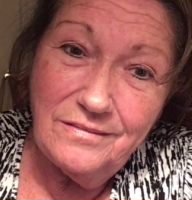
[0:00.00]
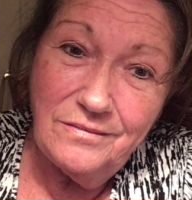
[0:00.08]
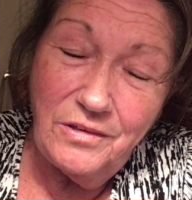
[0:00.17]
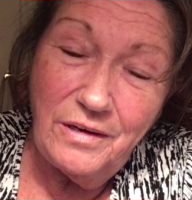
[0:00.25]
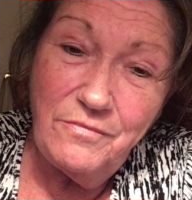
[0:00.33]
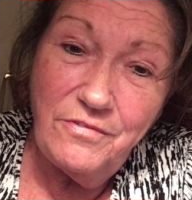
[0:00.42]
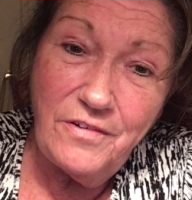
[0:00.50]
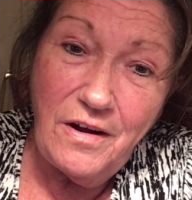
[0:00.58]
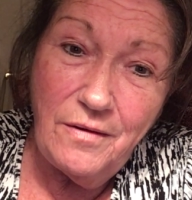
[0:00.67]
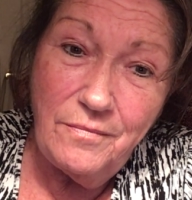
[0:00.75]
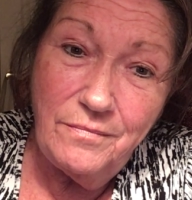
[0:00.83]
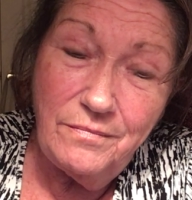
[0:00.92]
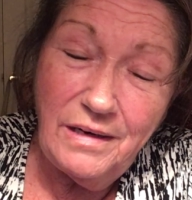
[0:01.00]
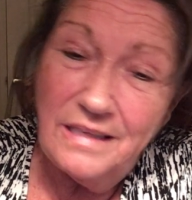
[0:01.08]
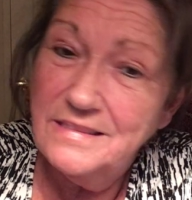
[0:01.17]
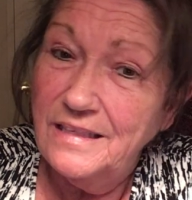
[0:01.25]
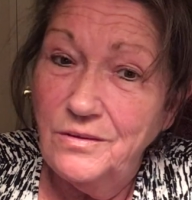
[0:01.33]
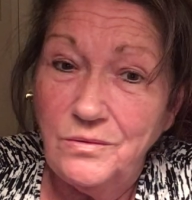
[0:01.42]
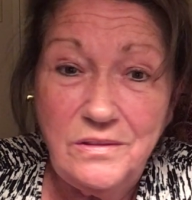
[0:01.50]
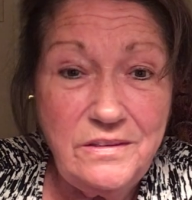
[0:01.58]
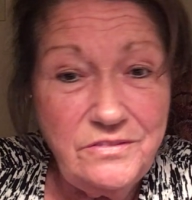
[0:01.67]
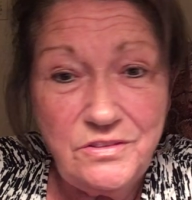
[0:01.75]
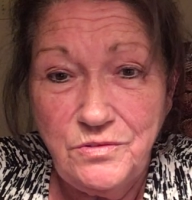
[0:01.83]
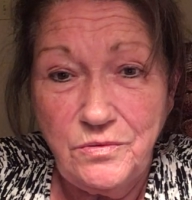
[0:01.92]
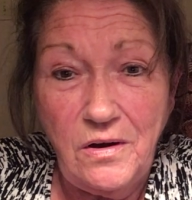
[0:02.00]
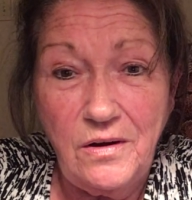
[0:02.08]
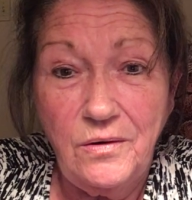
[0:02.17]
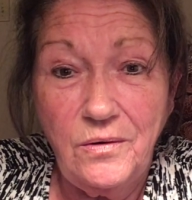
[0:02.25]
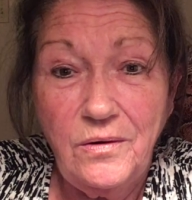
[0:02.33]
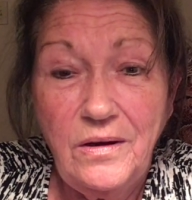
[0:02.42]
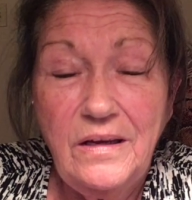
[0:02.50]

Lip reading: where I'm from, as I don't live in Toronto,